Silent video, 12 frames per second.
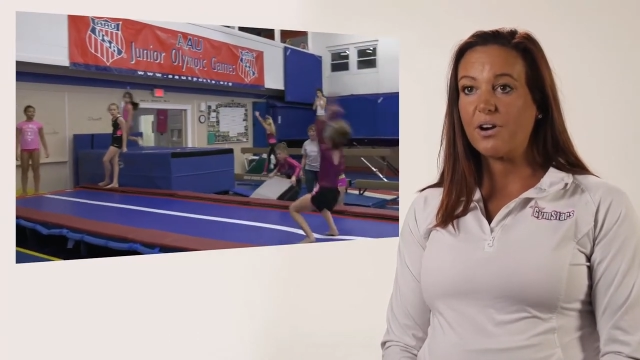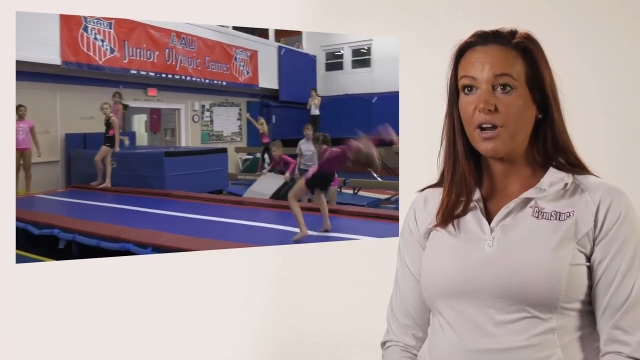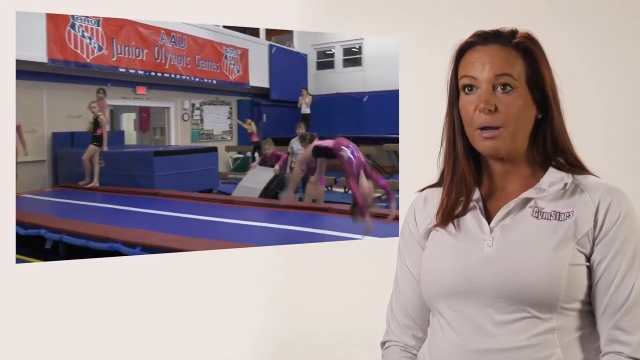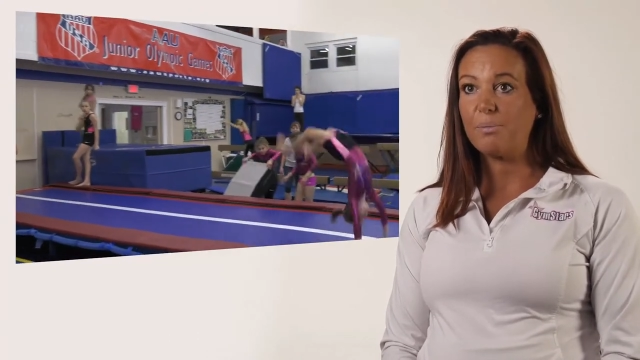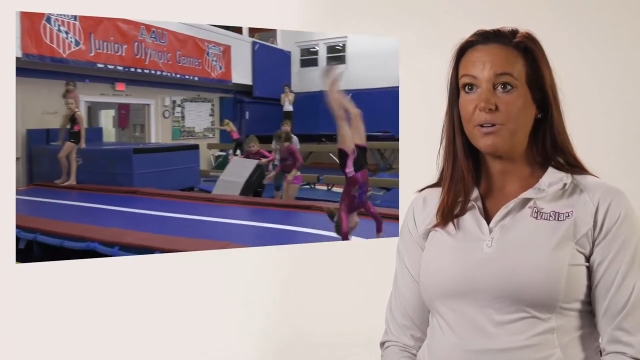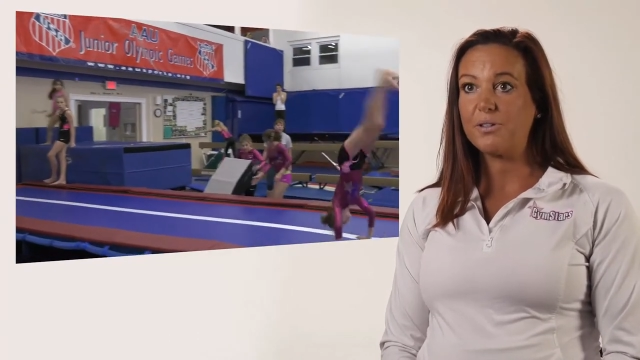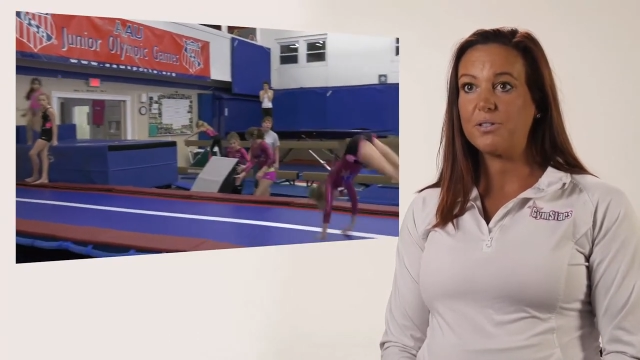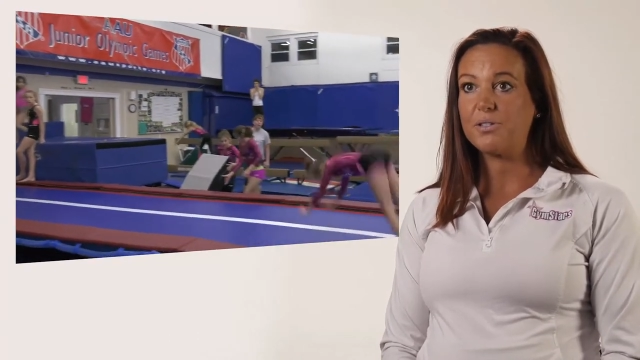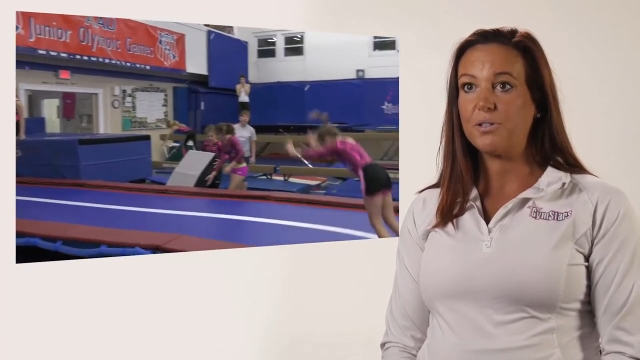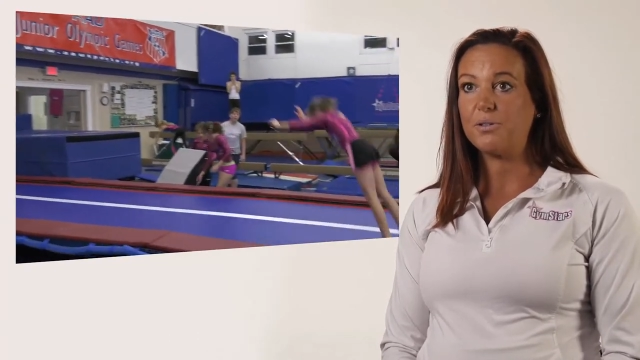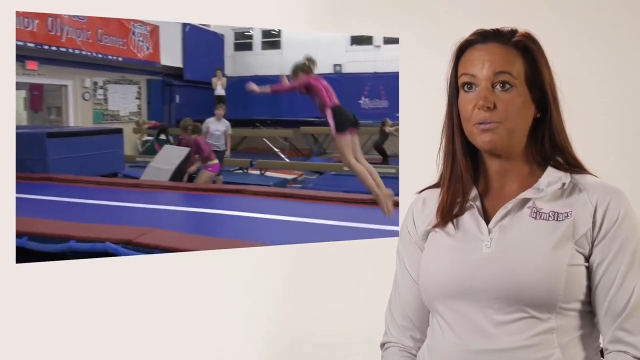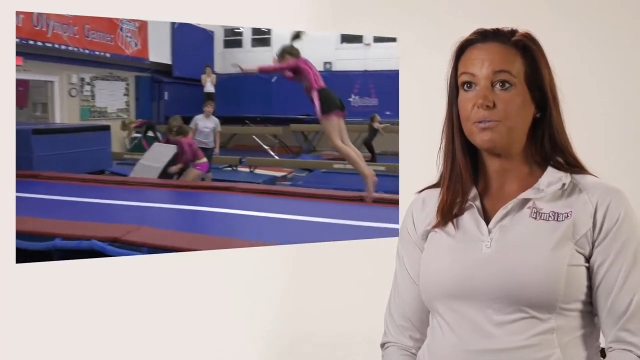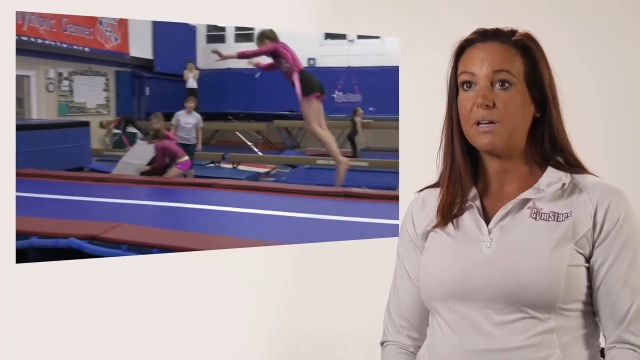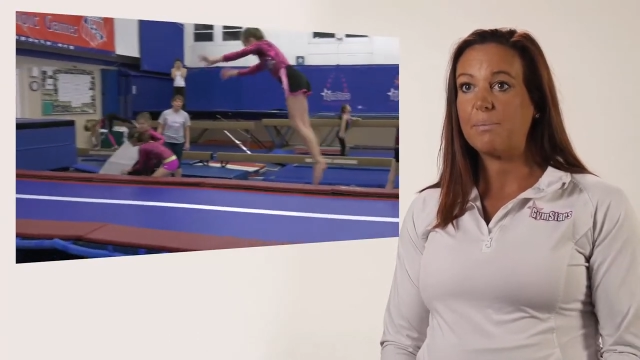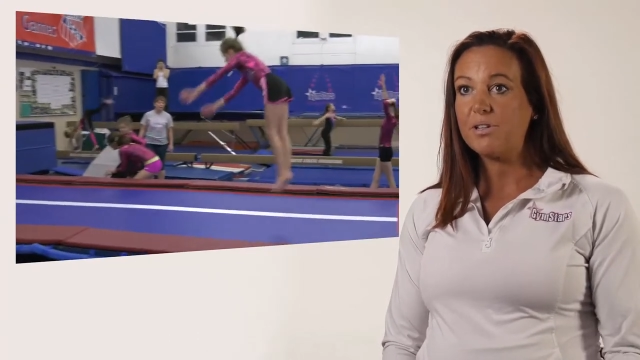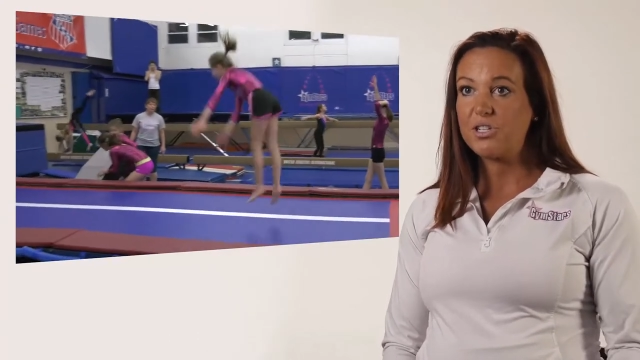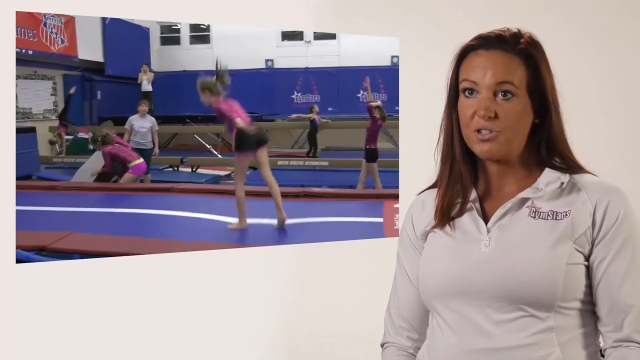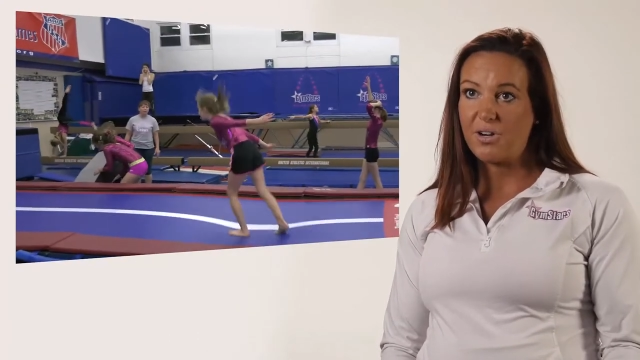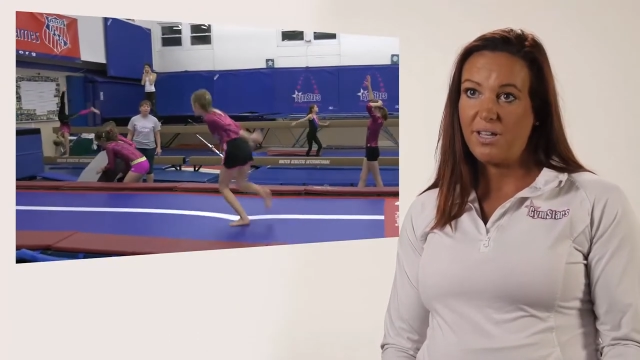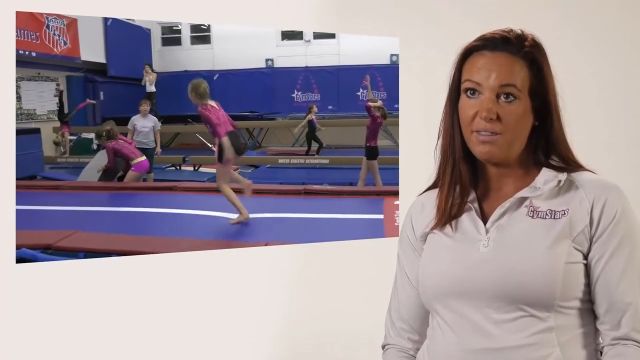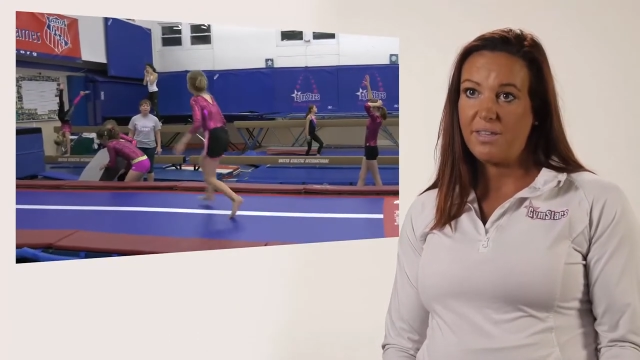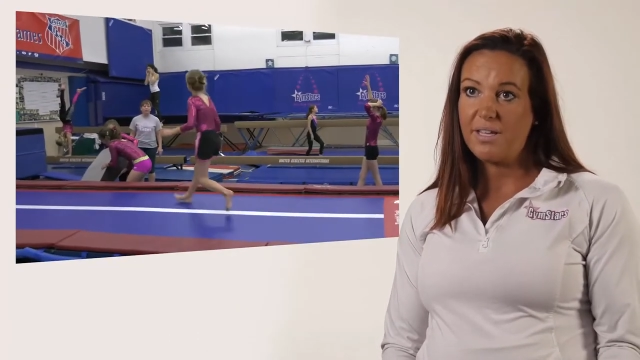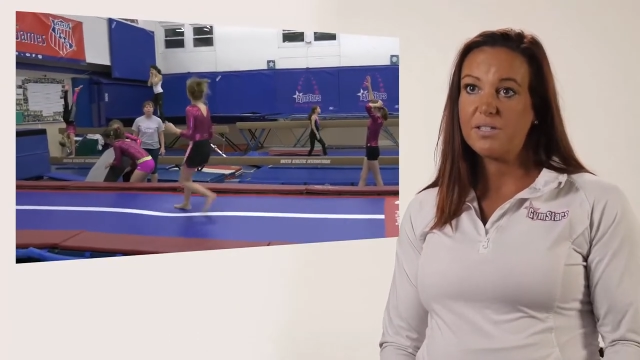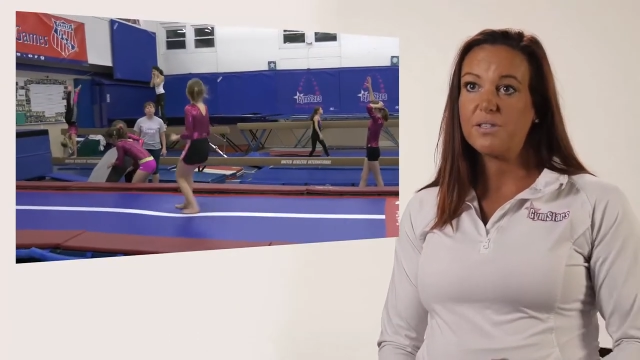are able to demonstrate
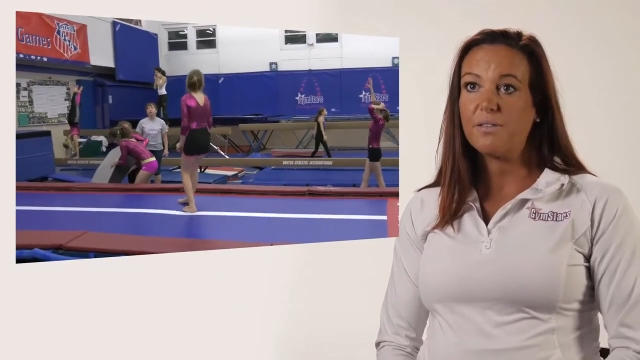things,